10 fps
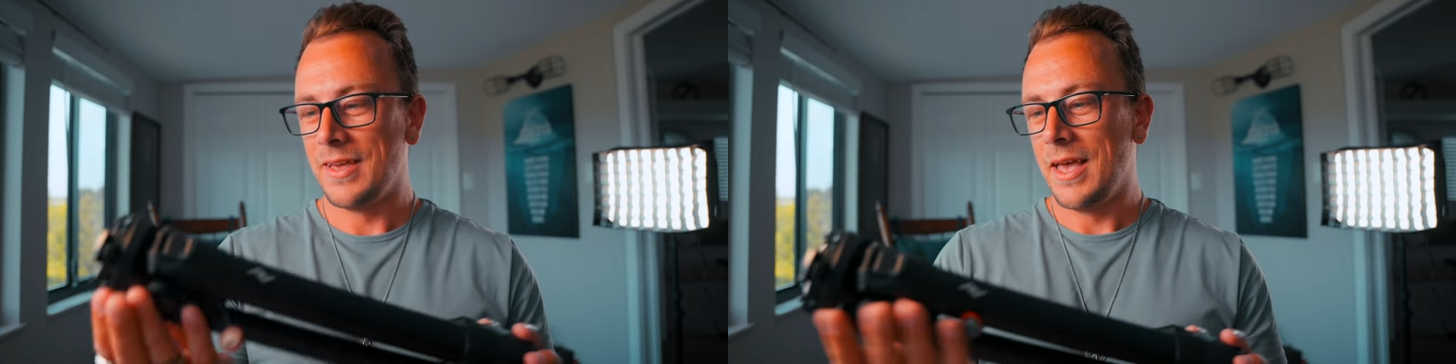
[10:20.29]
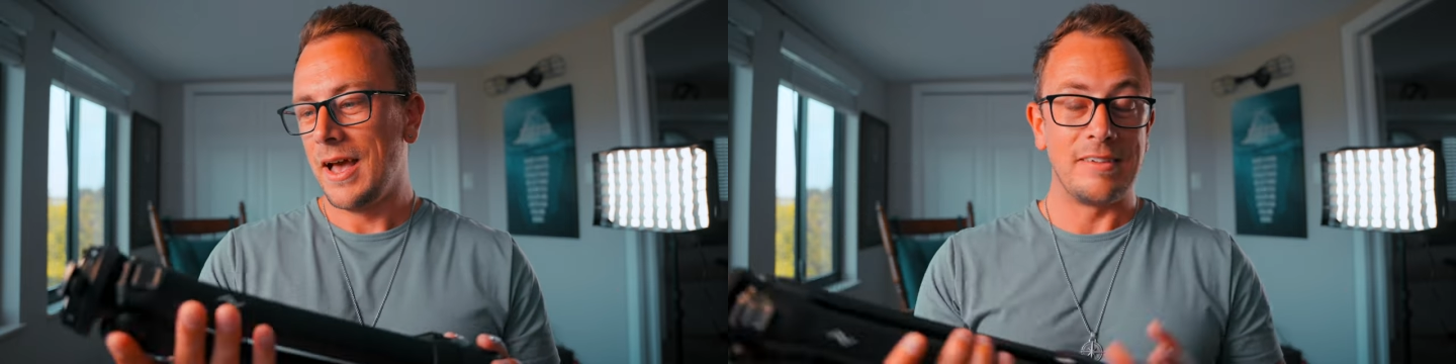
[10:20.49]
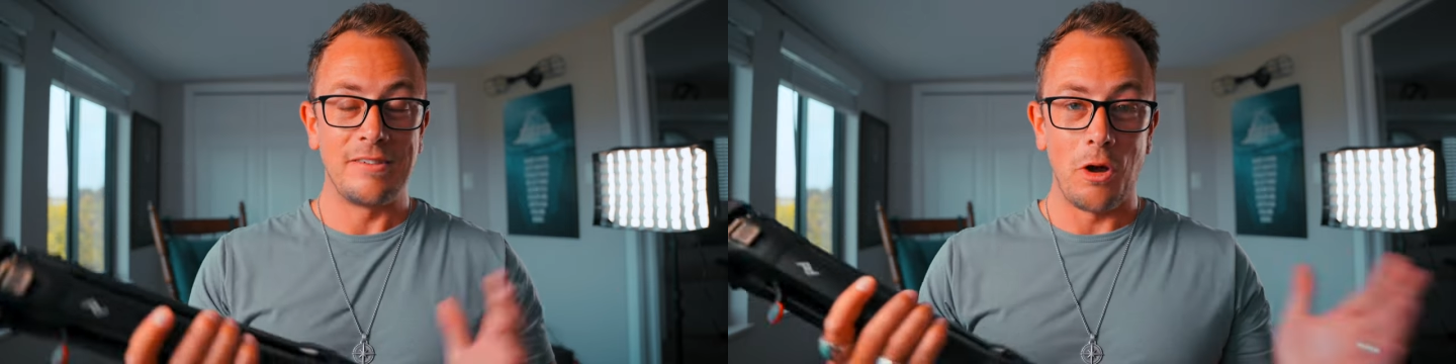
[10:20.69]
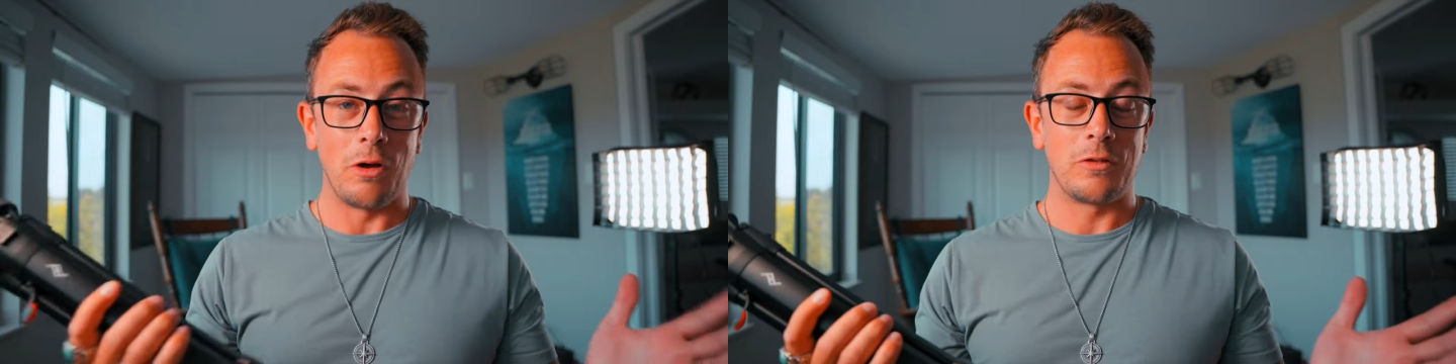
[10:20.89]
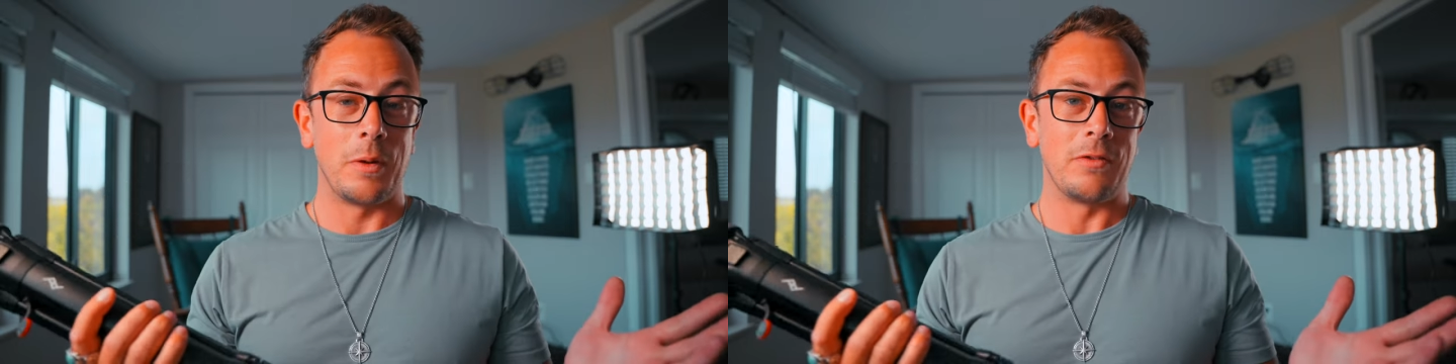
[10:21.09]
This is
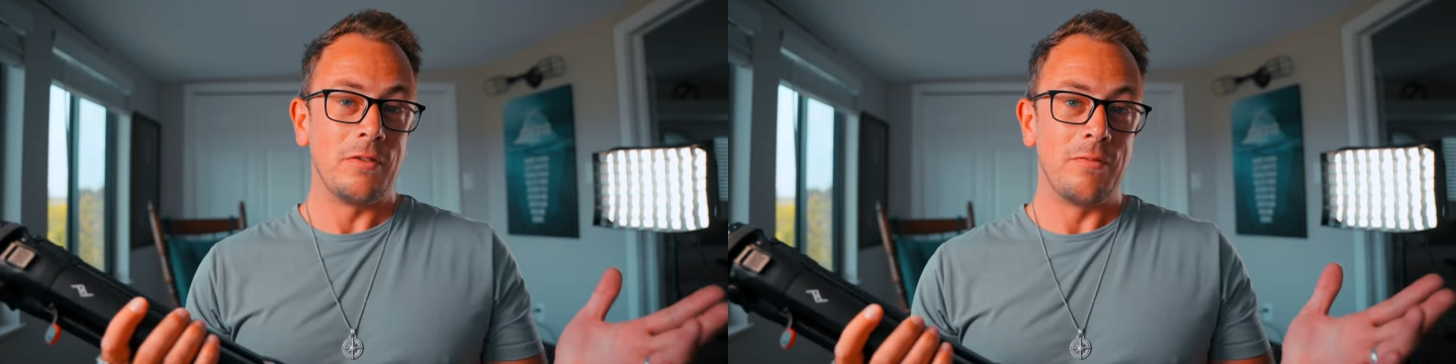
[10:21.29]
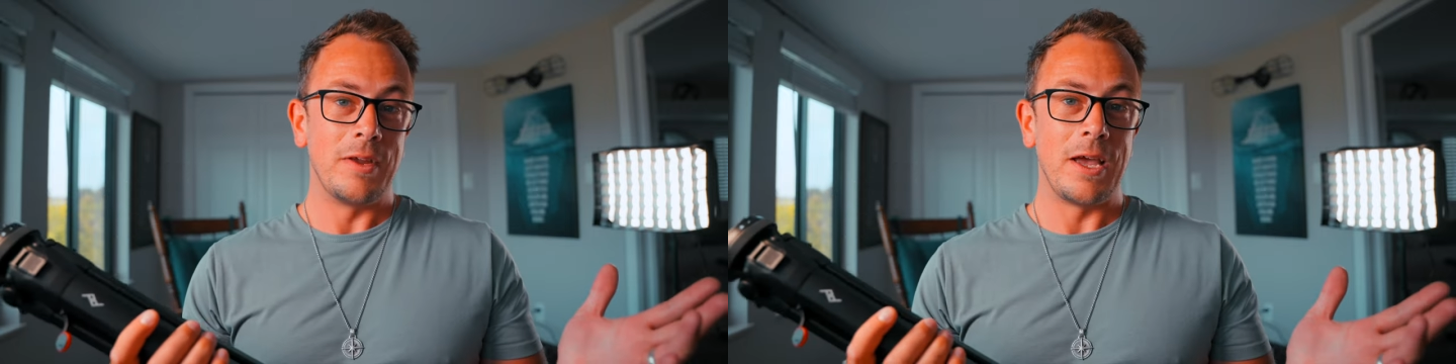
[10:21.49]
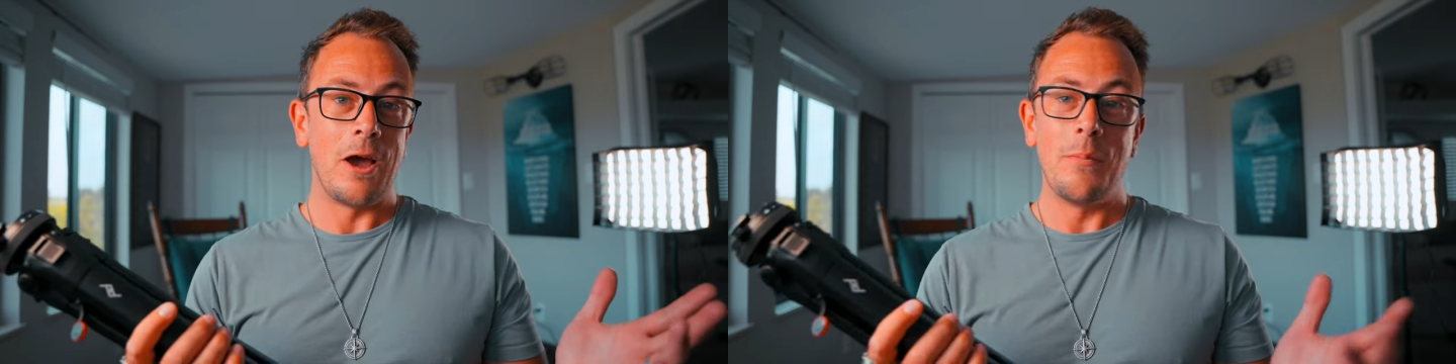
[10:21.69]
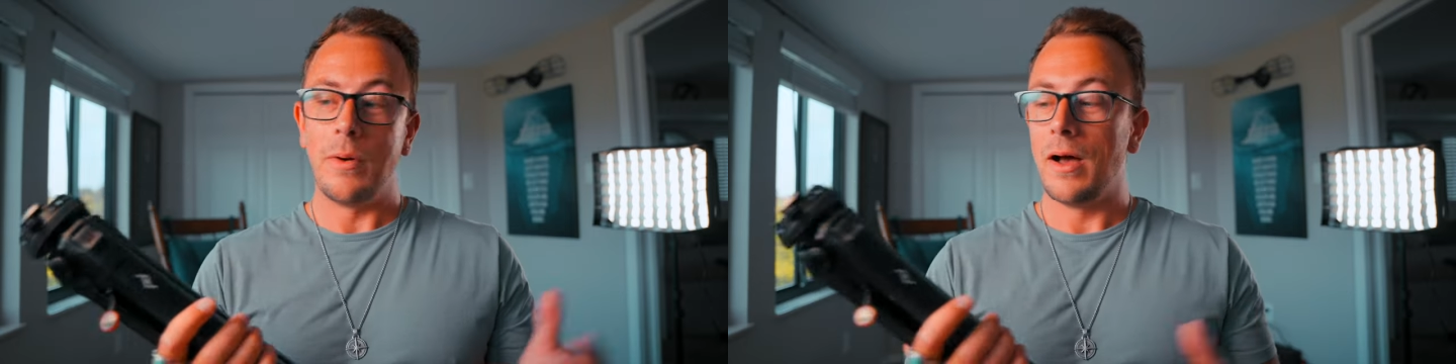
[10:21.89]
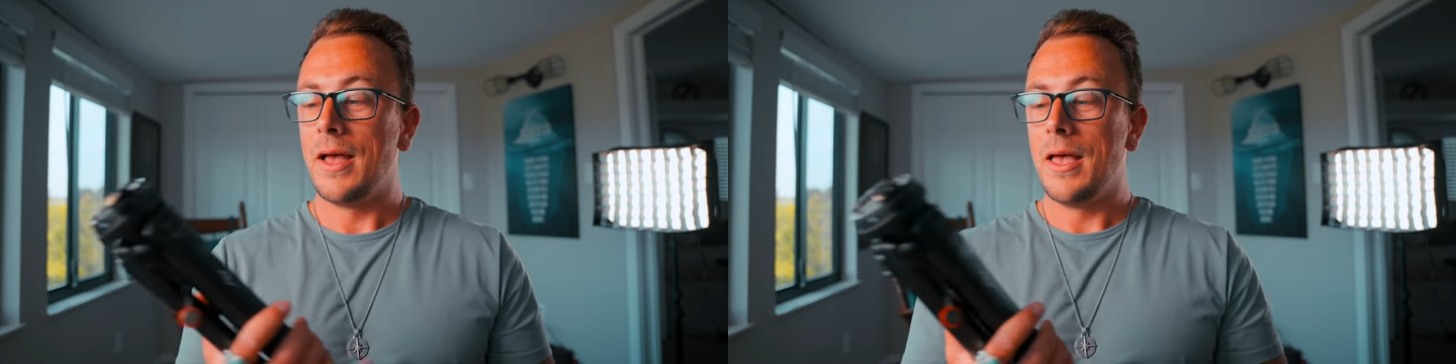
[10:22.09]
not a sponsored video,
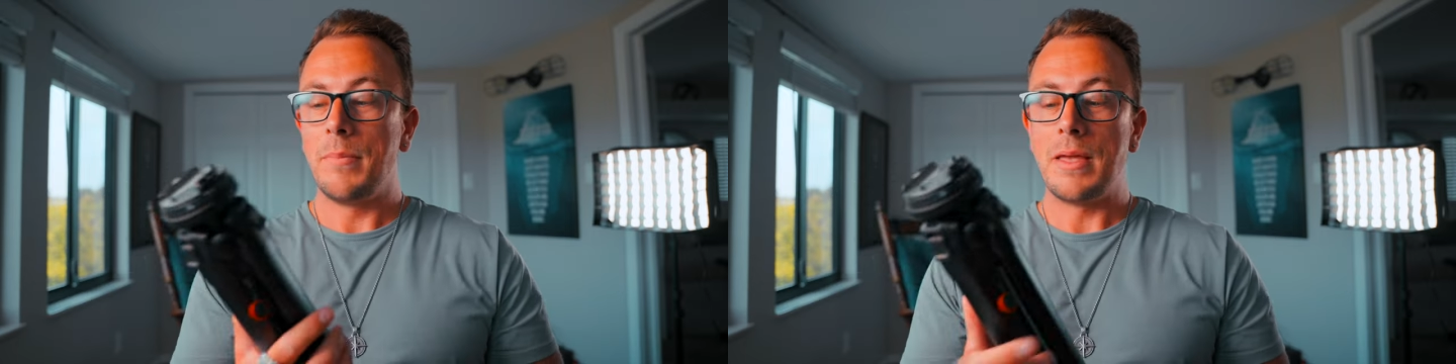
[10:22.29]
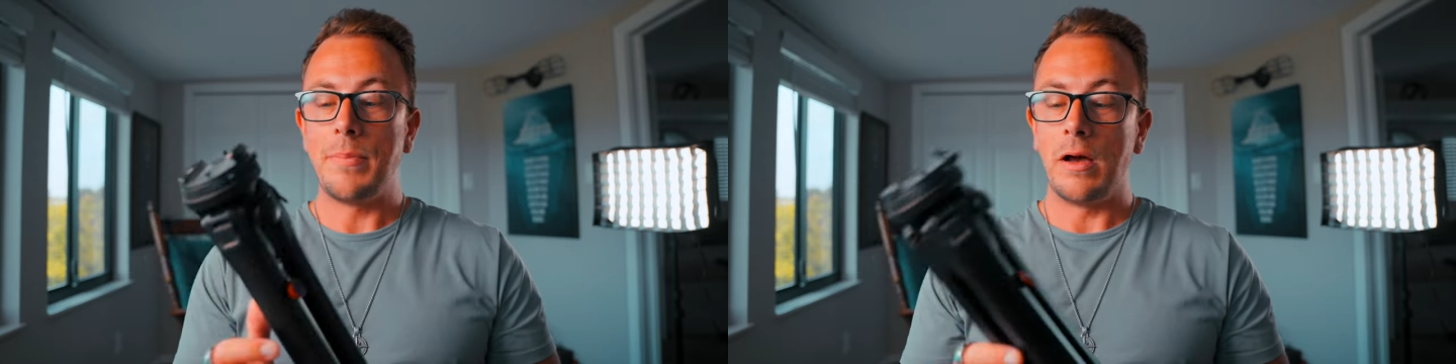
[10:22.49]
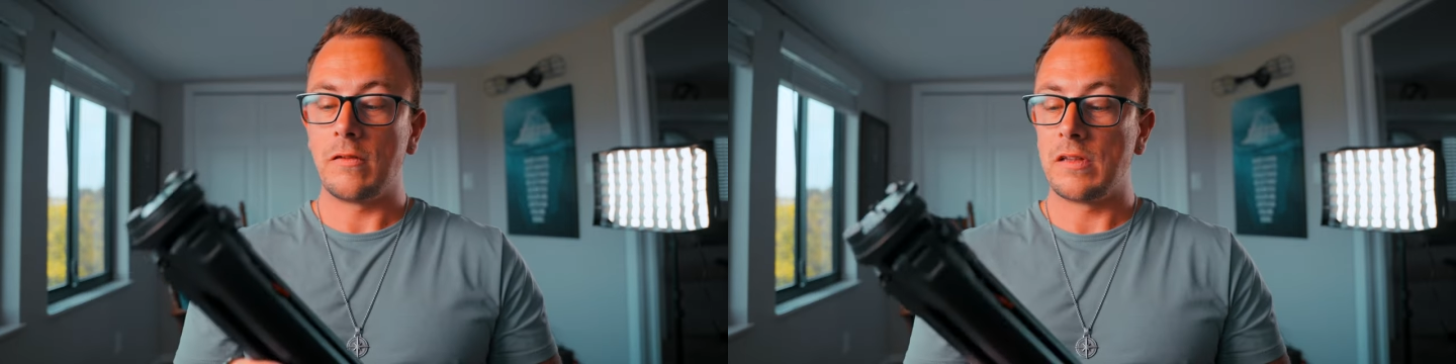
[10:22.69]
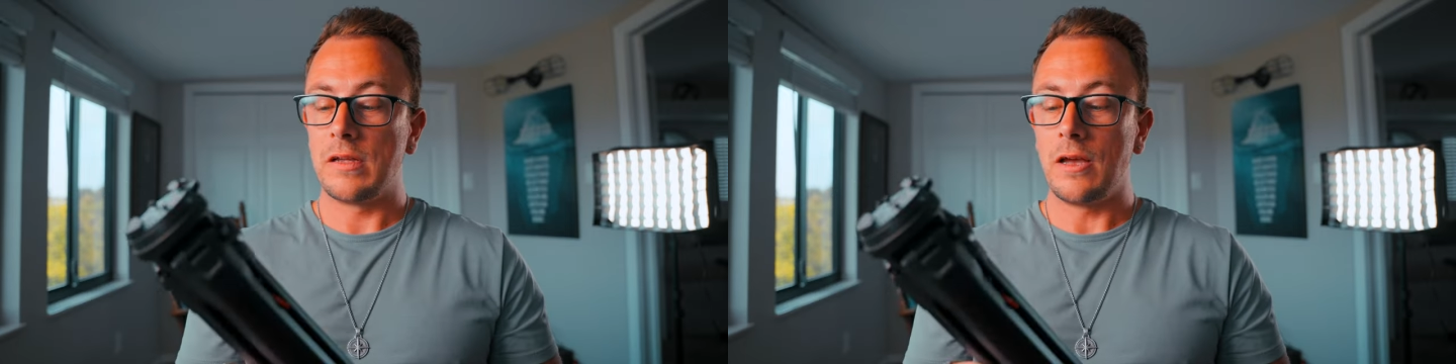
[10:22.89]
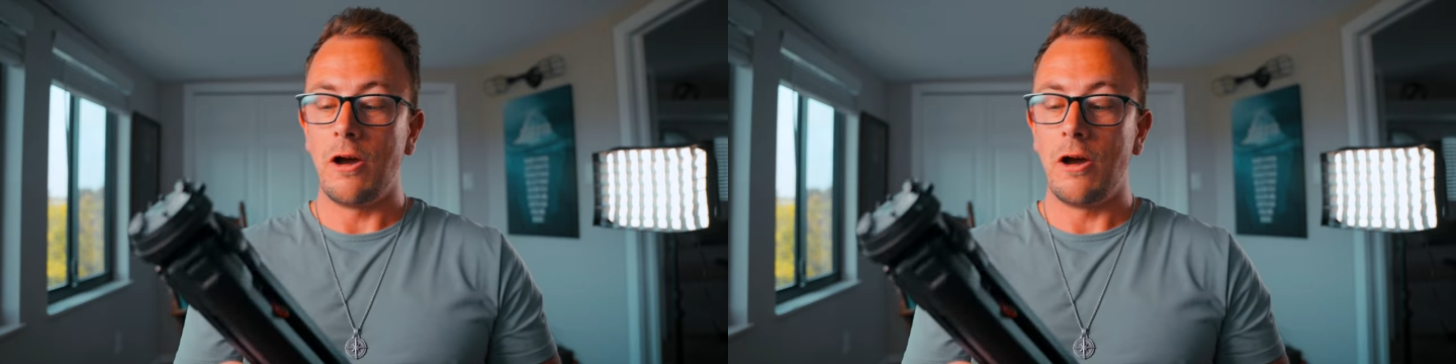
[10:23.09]
but me personally,